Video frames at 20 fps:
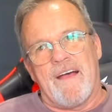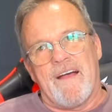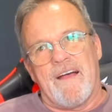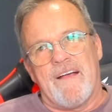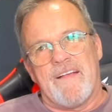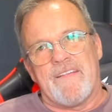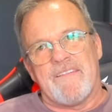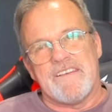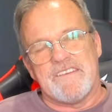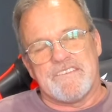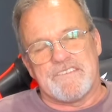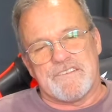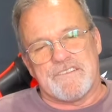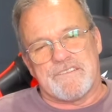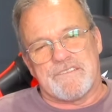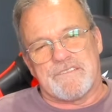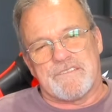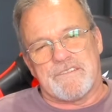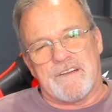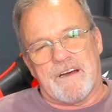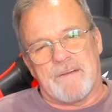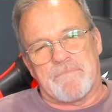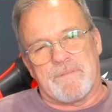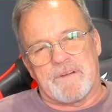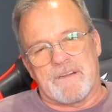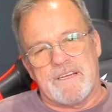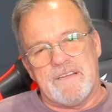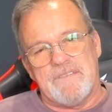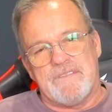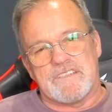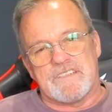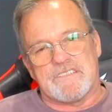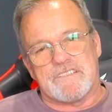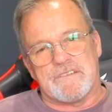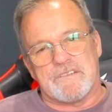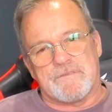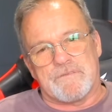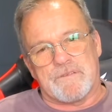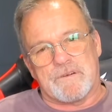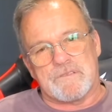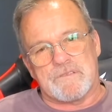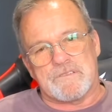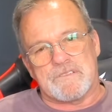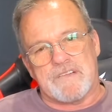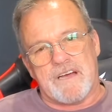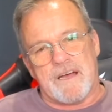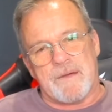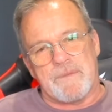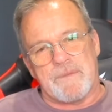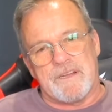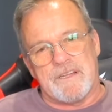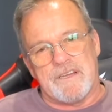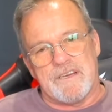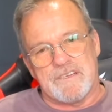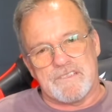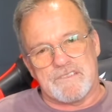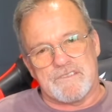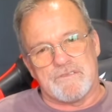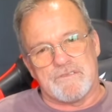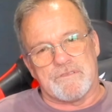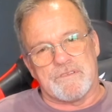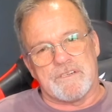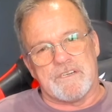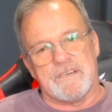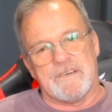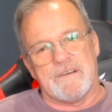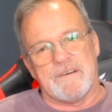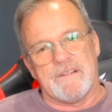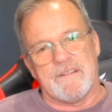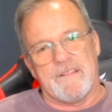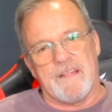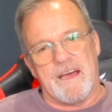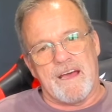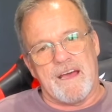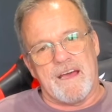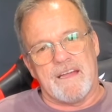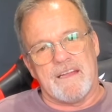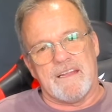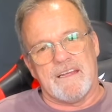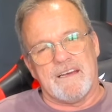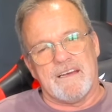This is, I believe this is the first time in history that